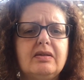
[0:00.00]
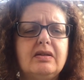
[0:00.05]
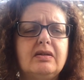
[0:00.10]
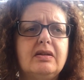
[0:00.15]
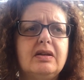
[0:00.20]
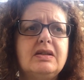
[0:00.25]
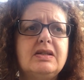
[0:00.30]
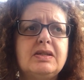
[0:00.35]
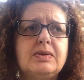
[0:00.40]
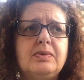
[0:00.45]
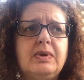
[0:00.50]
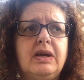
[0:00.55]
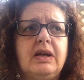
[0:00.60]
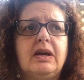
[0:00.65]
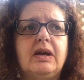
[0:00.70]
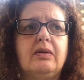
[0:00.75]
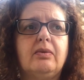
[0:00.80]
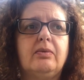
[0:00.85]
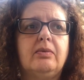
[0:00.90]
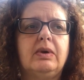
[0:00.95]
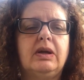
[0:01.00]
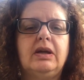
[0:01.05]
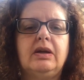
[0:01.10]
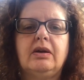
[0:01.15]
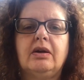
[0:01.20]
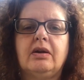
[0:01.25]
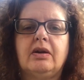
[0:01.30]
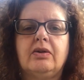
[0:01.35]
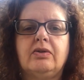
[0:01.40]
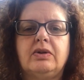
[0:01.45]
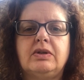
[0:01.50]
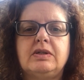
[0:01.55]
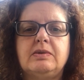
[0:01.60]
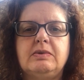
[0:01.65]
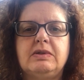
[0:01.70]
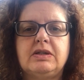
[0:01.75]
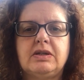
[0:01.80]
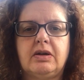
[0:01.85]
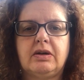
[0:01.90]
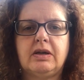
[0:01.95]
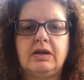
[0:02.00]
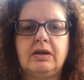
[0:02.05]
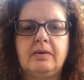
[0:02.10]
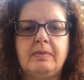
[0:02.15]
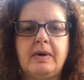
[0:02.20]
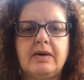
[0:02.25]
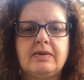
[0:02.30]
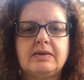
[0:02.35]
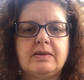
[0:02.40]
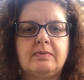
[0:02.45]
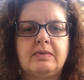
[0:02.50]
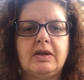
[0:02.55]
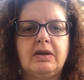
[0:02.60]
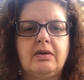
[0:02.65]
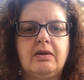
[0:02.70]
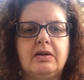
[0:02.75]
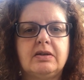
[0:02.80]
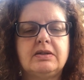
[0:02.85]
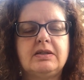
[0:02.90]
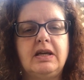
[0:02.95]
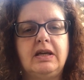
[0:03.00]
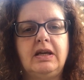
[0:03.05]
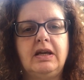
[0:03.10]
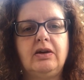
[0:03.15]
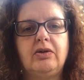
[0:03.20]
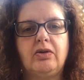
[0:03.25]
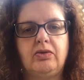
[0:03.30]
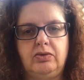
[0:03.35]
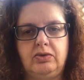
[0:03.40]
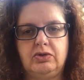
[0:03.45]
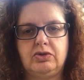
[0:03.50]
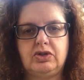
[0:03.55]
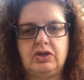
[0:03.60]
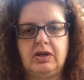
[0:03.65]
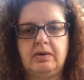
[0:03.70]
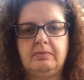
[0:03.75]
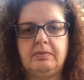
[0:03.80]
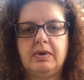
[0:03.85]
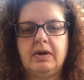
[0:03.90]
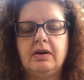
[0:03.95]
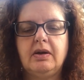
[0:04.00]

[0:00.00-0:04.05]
this week we are going to be talking about something called taking ownership.